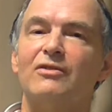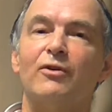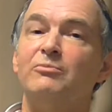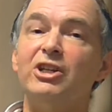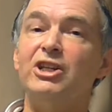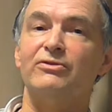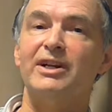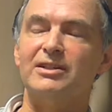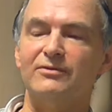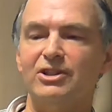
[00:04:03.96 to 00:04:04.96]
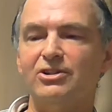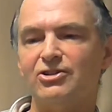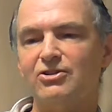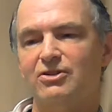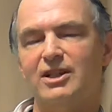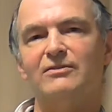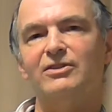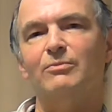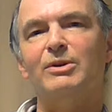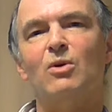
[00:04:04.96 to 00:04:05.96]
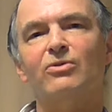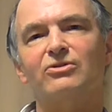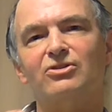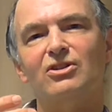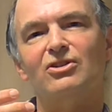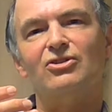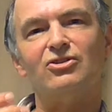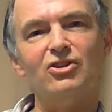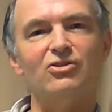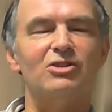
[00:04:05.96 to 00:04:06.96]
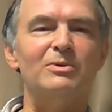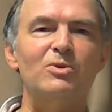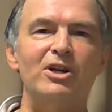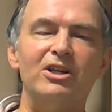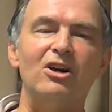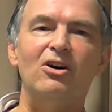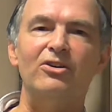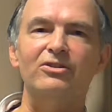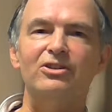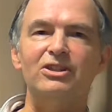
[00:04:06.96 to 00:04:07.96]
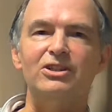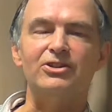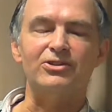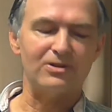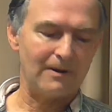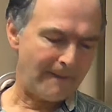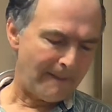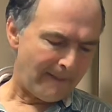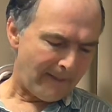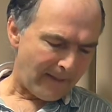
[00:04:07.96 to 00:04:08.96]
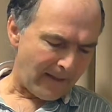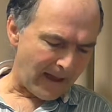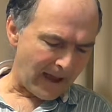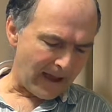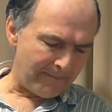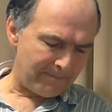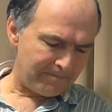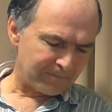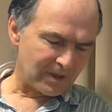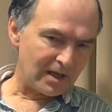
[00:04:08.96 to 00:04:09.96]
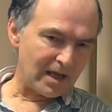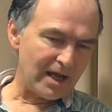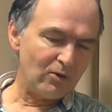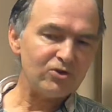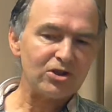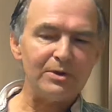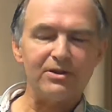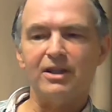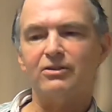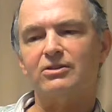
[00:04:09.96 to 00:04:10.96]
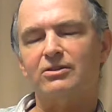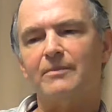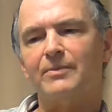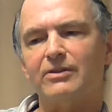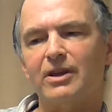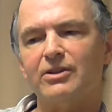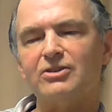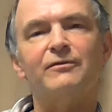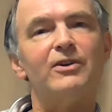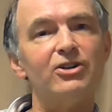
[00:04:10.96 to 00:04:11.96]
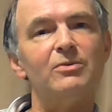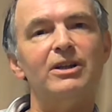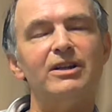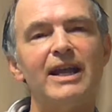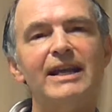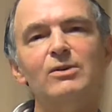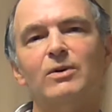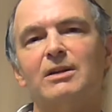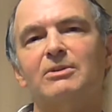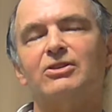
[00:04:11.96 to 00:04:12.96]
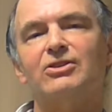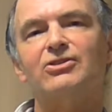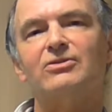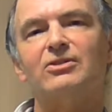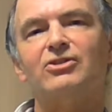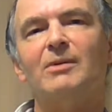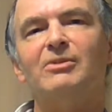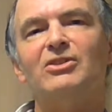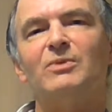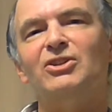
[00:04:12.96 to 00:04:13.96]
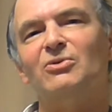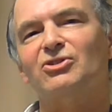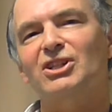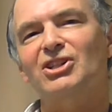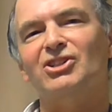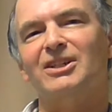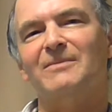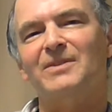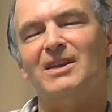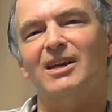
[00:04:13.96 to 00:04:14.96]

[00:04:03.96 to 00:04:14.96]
from teacher activity to student activity. We want students to be working hard on the teachers. And also we think that there's a virtue in it anyway, because the trouble is when you're teaching,